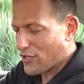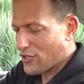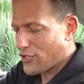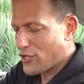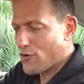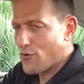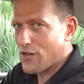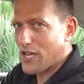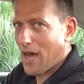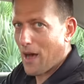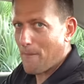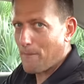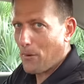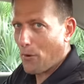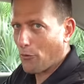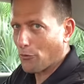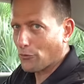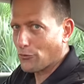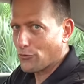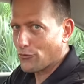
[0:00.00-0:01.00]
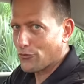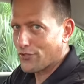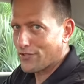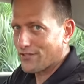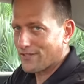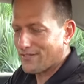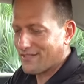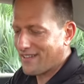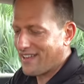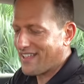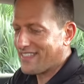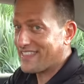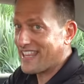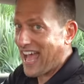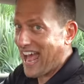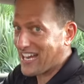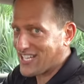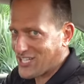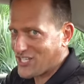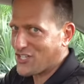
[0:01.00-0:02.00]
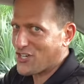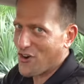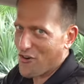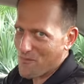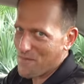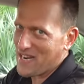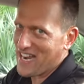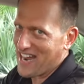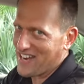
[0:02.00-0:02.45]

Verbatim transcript: two cup holders. That's German